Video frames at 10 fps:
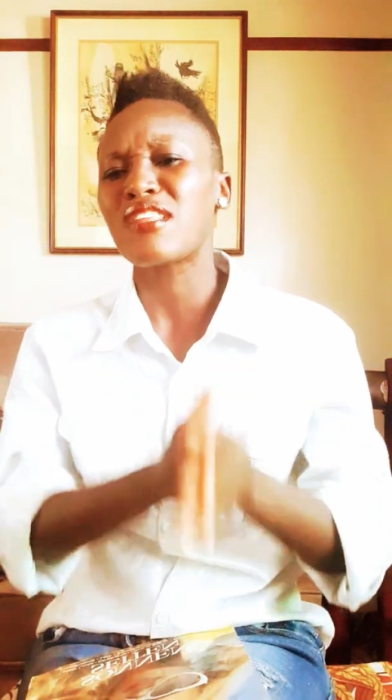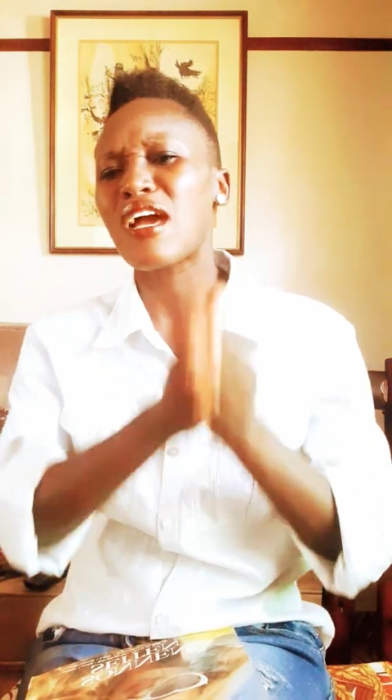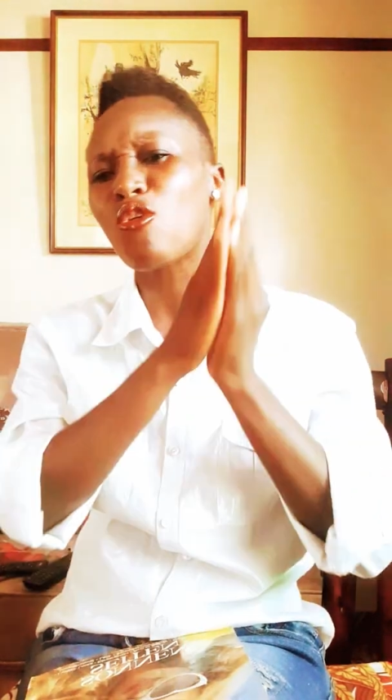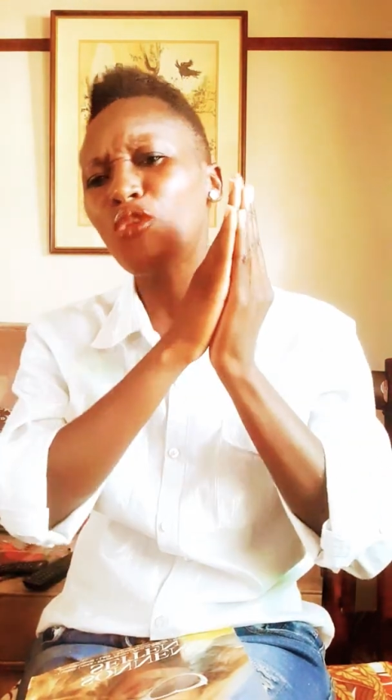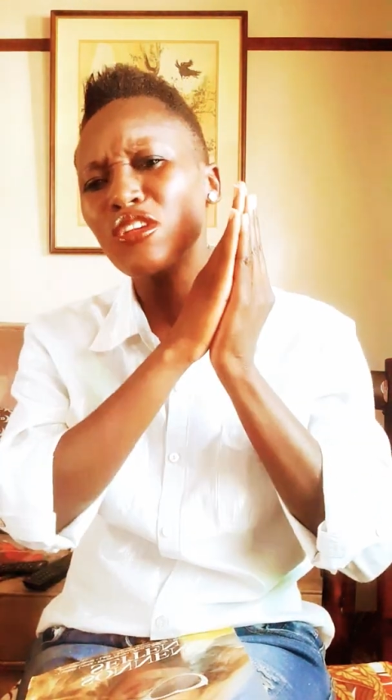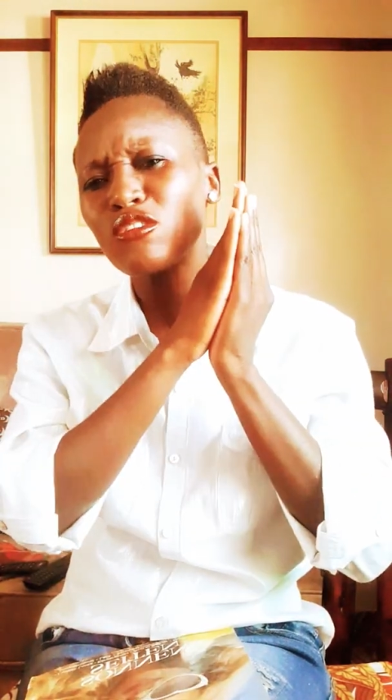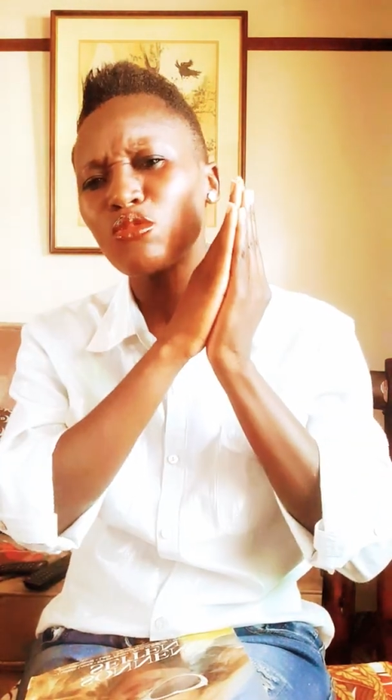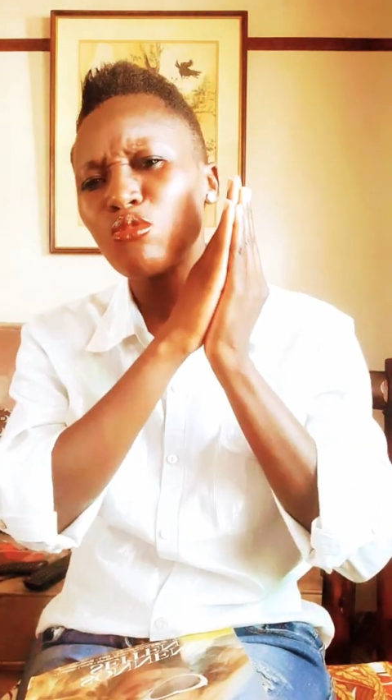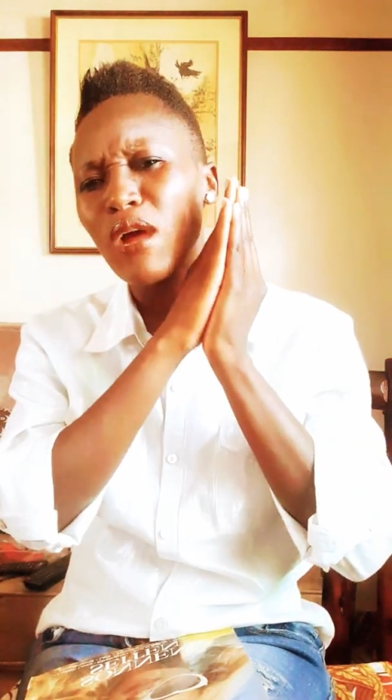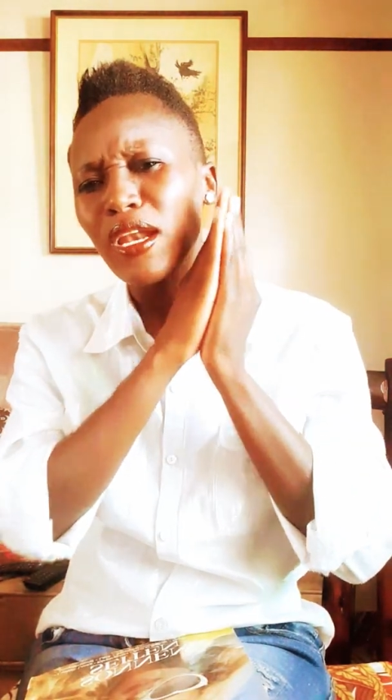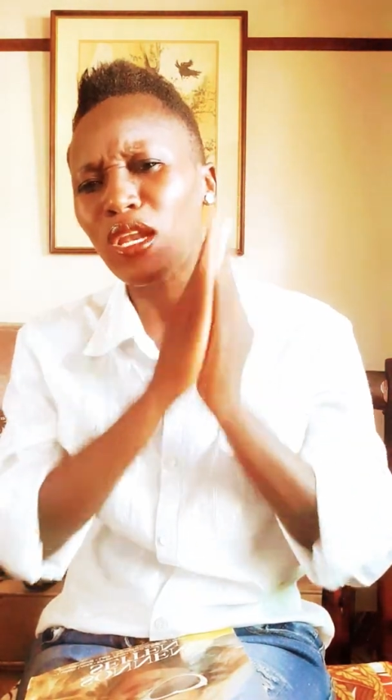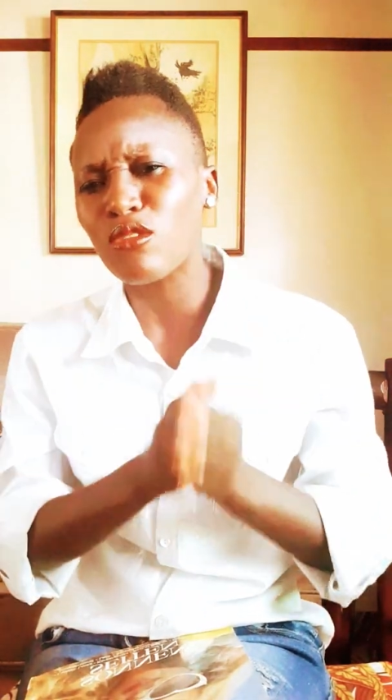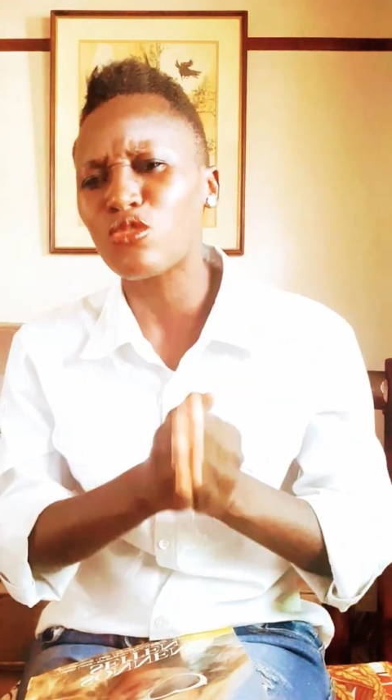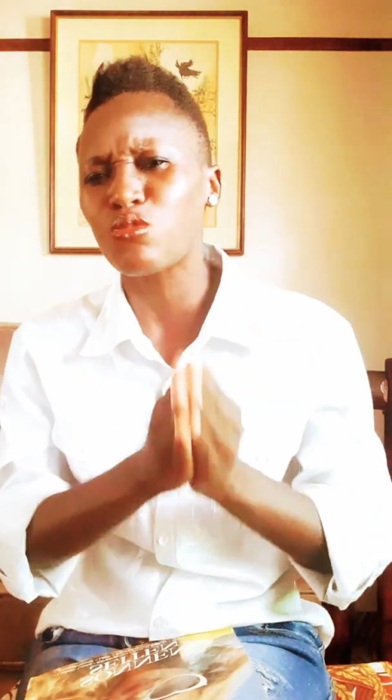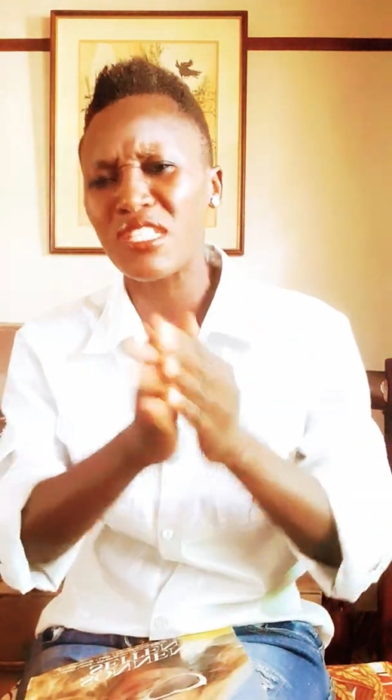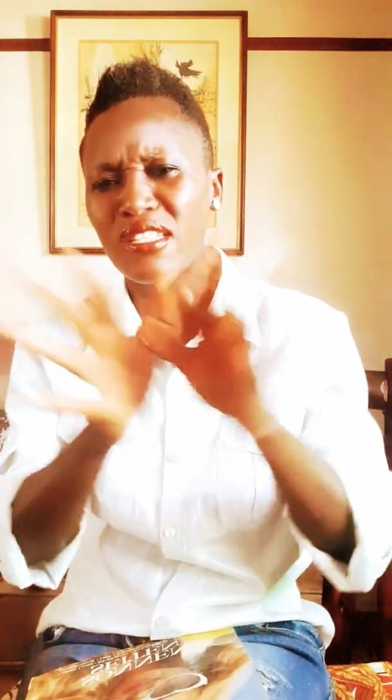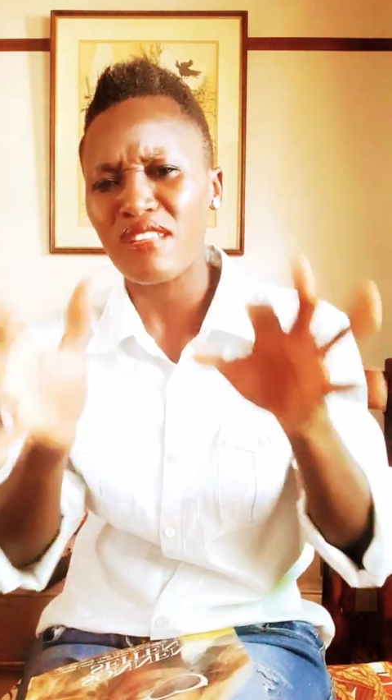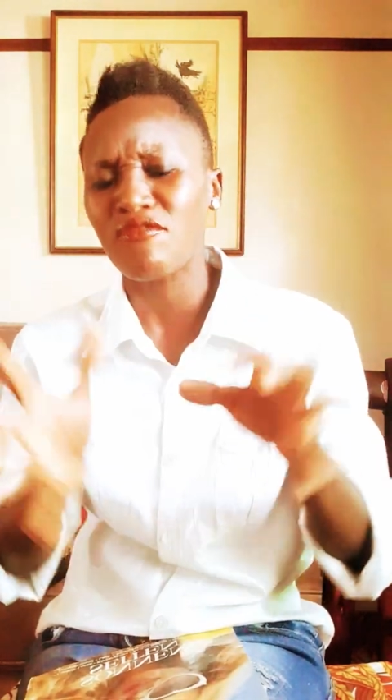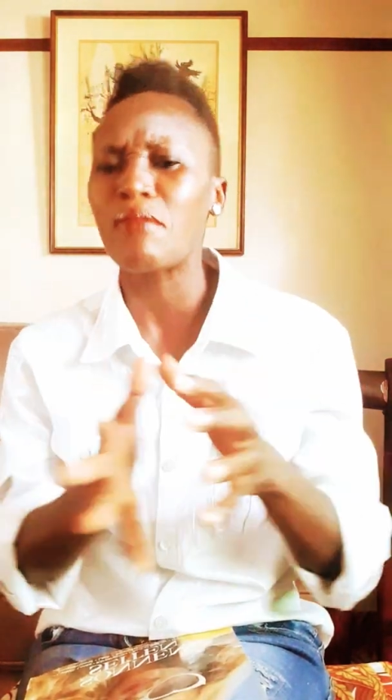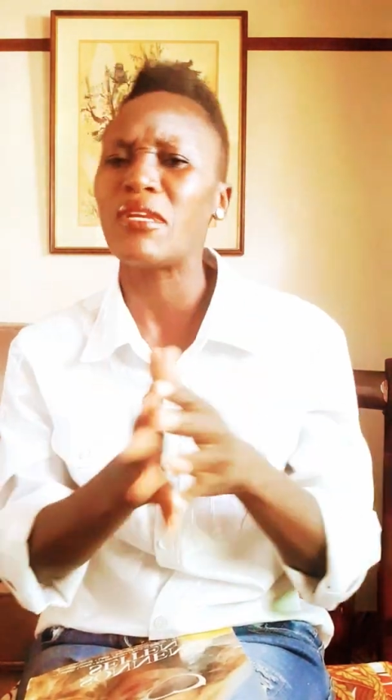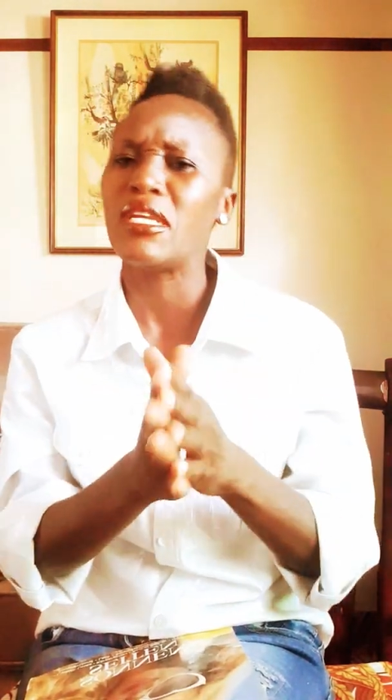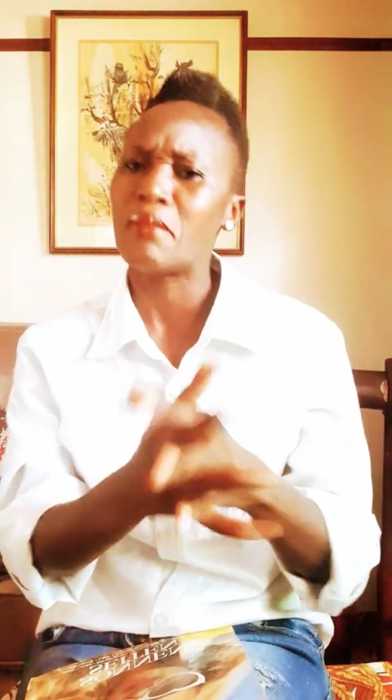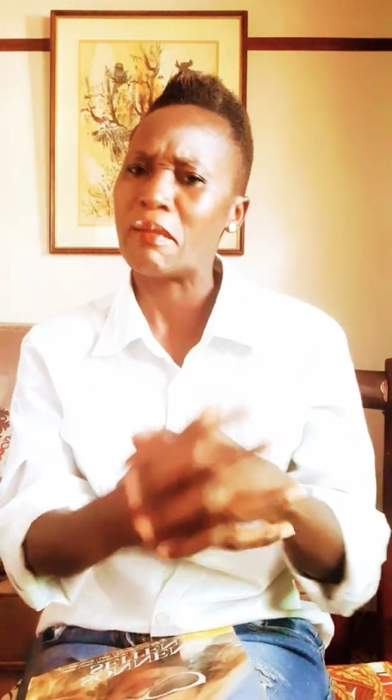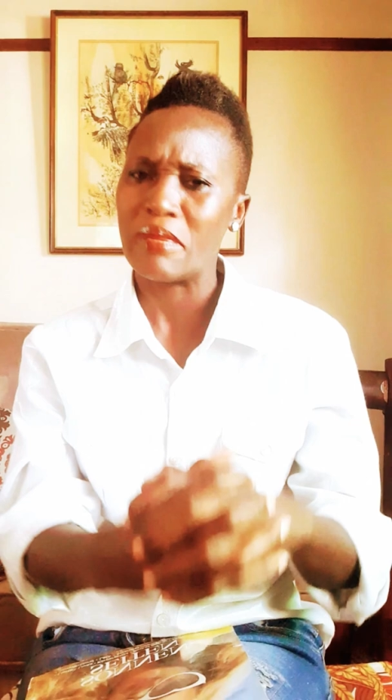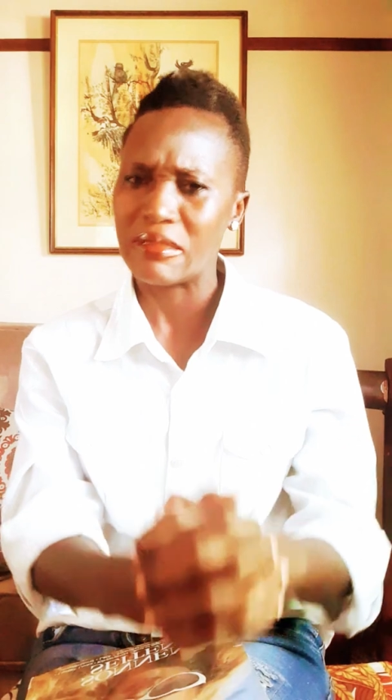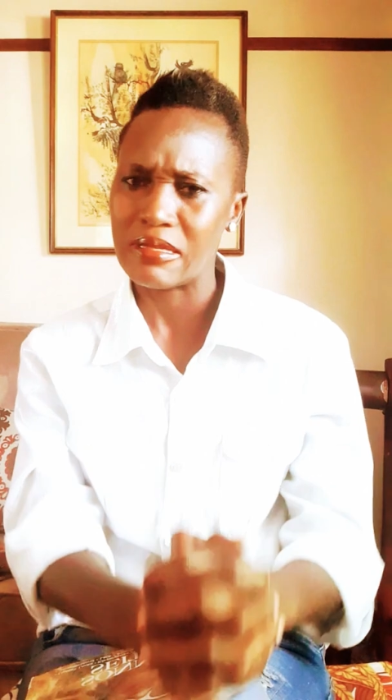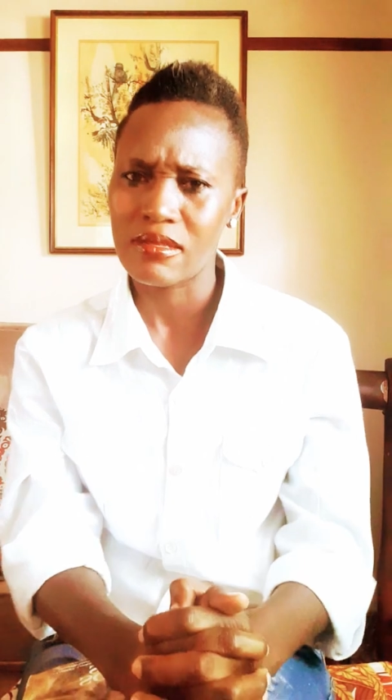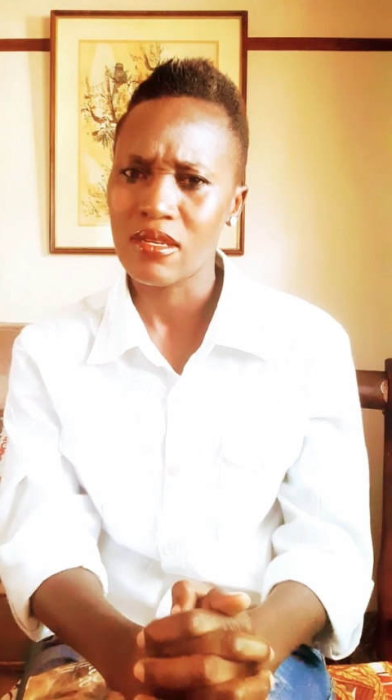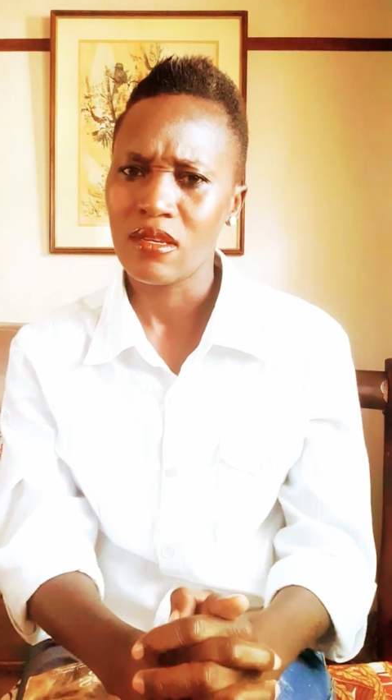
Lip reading: They are going through a lot within the family members.